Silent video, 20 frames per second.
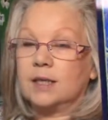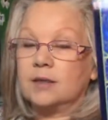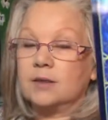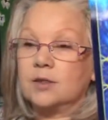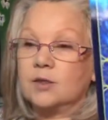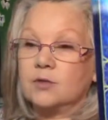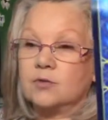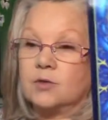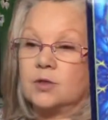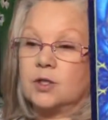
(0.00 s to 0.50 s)

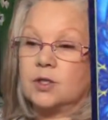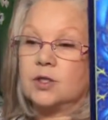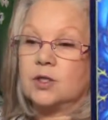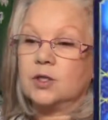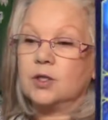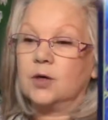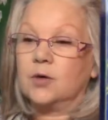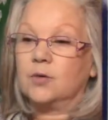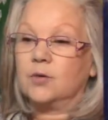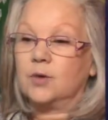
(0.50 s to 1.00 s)
So just
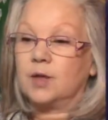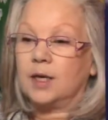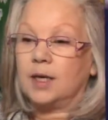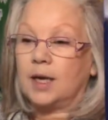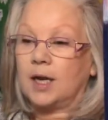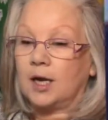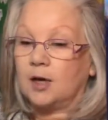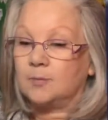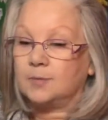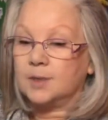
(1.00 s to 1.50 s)
know that
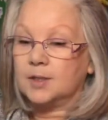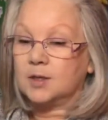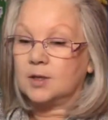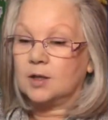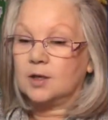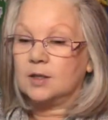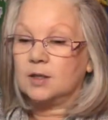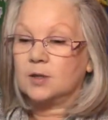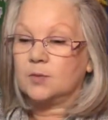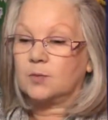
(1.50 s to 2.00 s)
help is on
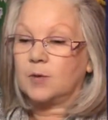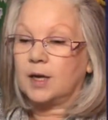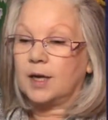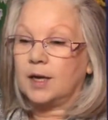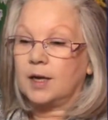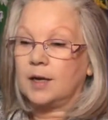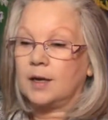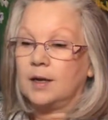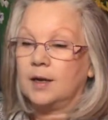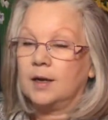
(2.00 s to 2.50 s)
its way,